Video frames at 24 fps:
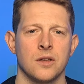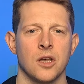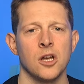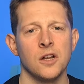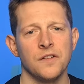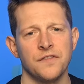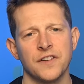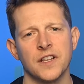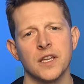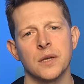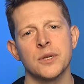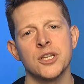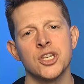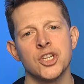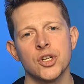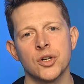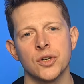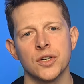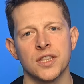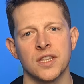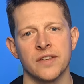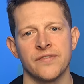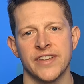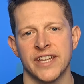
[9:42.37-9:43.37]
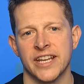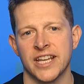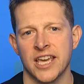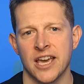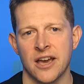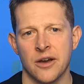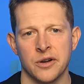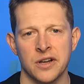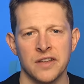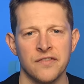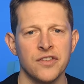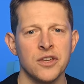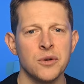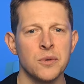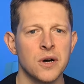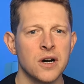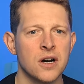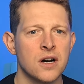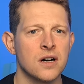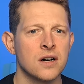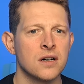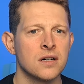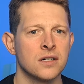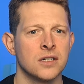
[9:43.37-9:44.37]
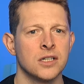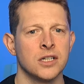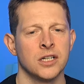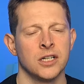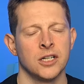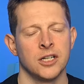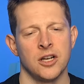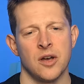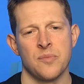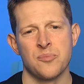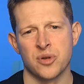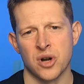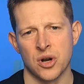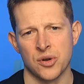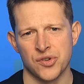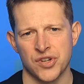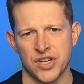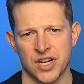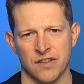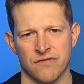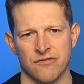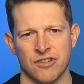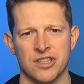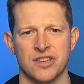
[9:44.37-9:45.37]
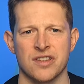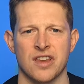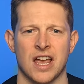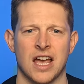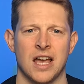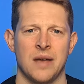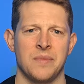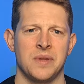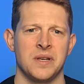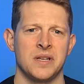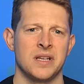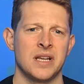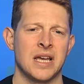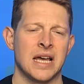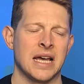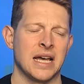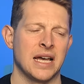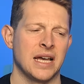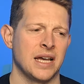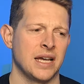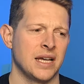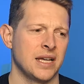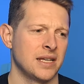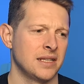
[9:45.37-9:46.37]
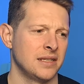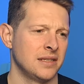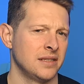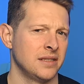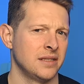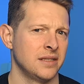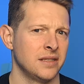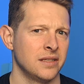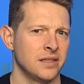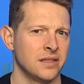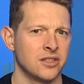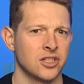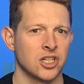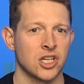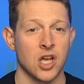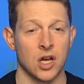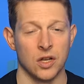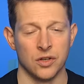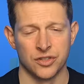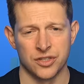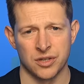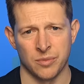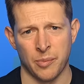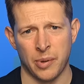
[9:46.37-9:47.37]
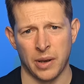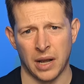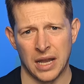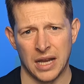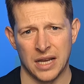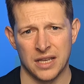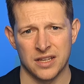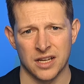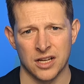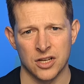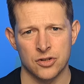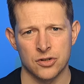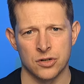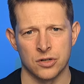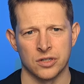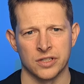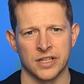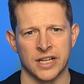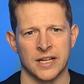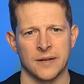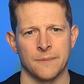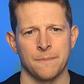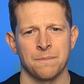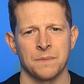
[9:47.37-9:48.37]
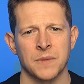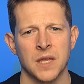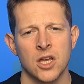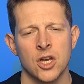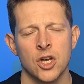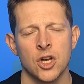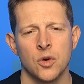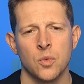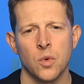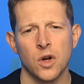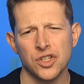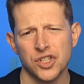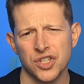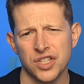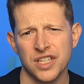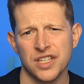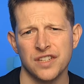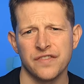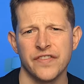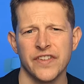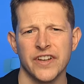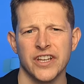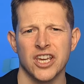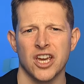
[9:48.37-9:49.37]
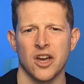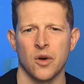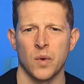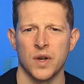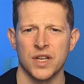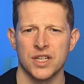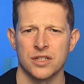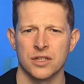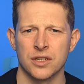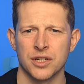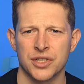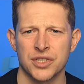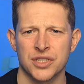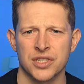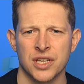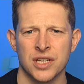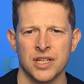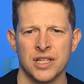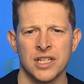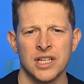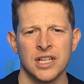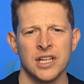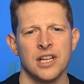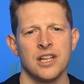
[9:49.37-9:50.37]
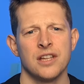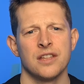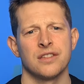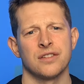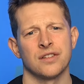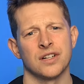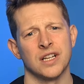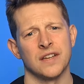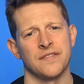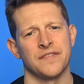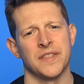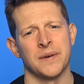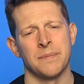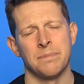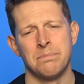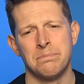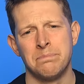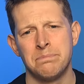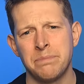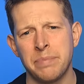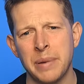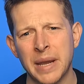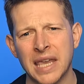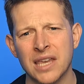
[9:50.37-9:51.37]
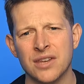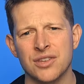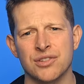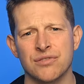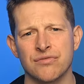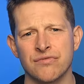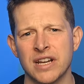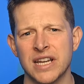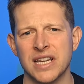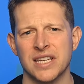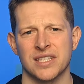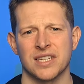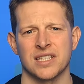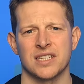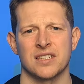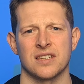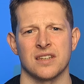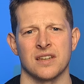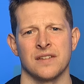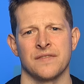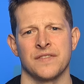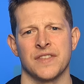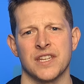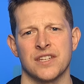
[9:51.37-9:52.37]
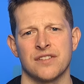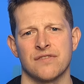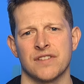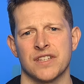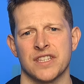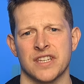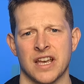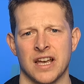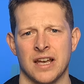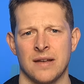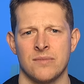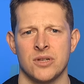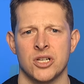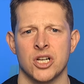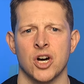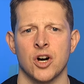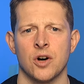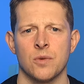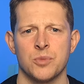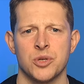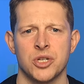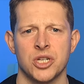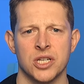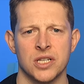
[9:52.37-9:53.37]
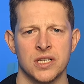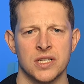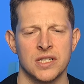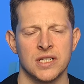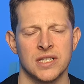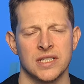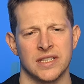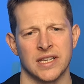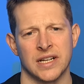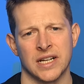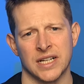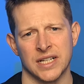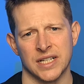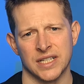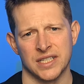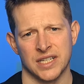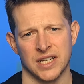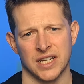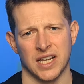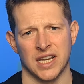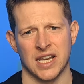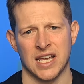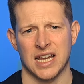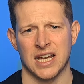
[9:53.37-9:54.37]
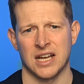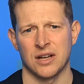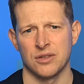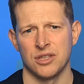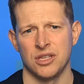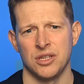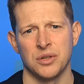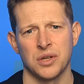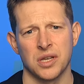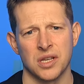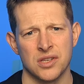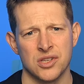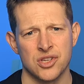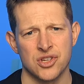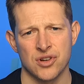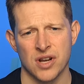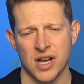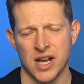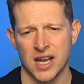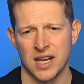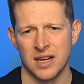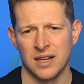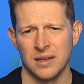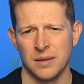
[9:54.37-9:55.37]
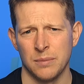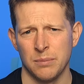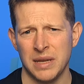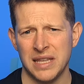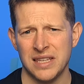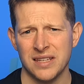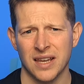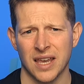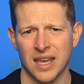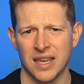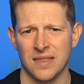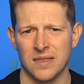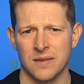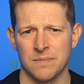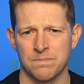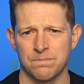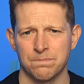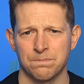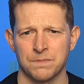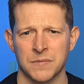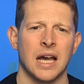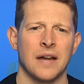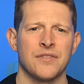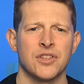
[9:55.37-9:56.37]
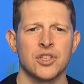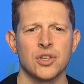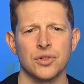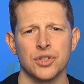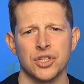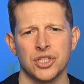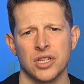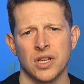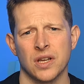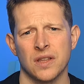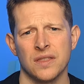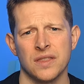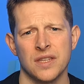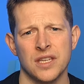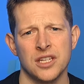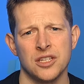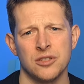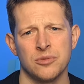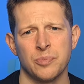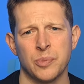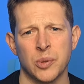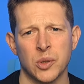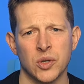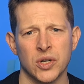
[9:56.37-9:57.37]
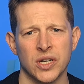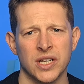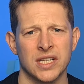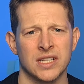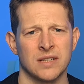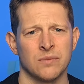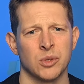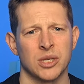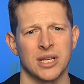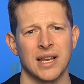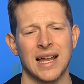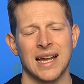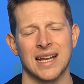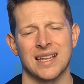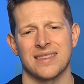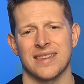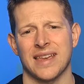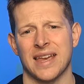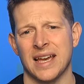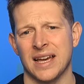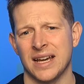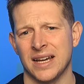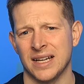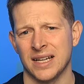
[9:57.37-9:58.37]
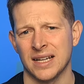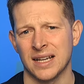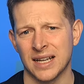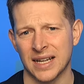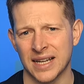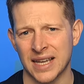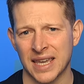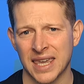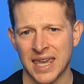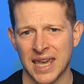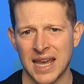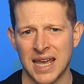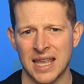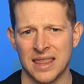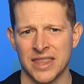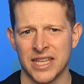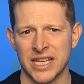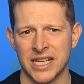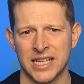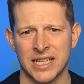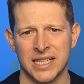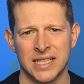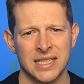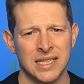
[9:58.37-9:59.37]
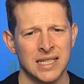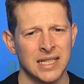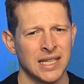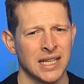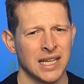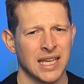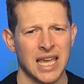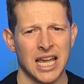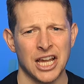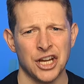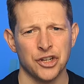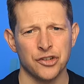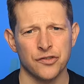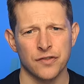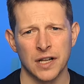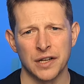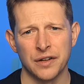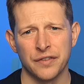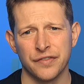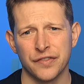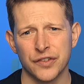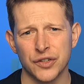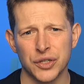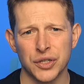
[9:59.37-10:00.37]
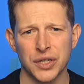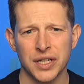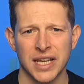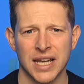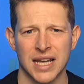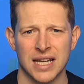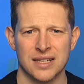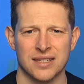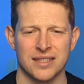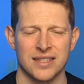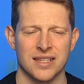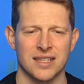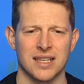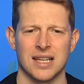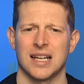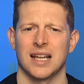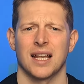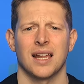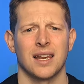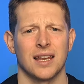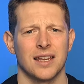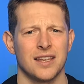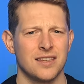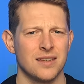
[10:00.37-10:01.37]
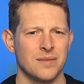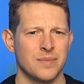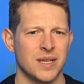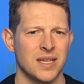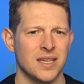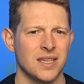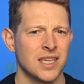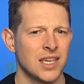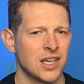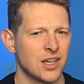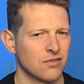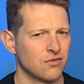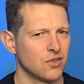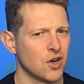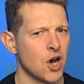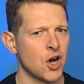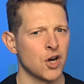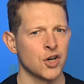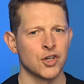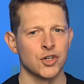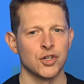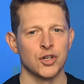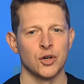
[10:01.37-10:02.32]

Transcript: Hopefully you enjoyed the video, and if you are approaching retirement and contemplating drawdown, watch this video, which looks at three of the biggest risks of this retirement option that I see and how you can try and mitigate them. I've touched on this point and would like to highlight again that a cash flow forecast is likely to be wrong